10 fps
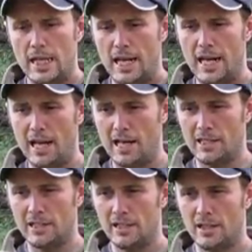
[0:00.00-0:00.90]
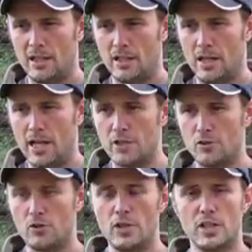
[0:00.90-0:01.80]
And I
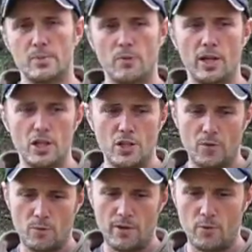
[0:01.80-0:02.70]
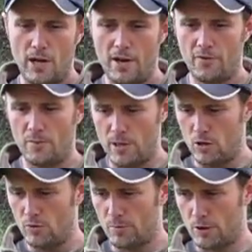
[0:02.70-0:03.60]
drew the inspiration for River Rat from my
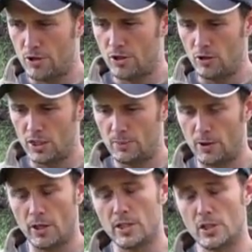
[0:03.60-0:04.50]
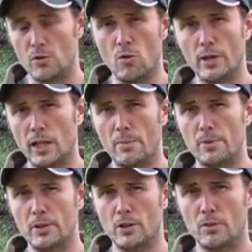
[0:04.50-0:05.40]
own personal experiences growing up
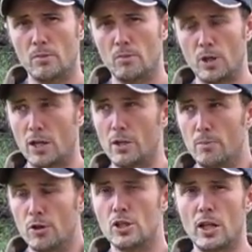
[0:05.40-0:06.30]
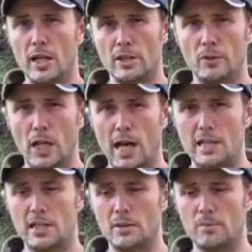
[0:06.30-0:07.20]
in the kind of the bushland of
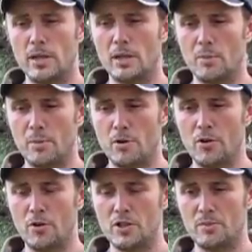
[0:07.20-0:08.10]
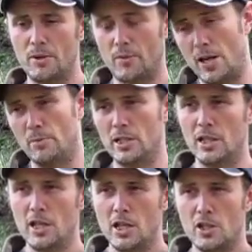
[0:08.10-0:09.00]
Alaska. Me and my brothers and my family
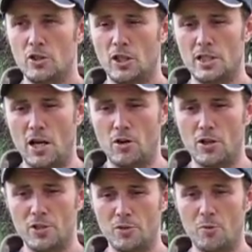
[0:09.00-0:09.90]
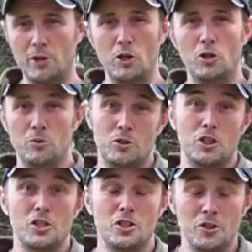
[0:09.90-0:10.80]
took us out onto
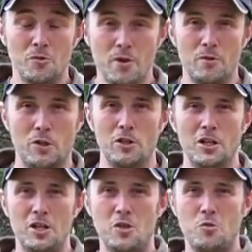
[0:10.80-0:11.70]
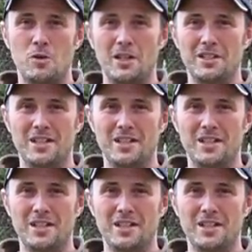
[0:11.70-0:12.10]
took us under the river when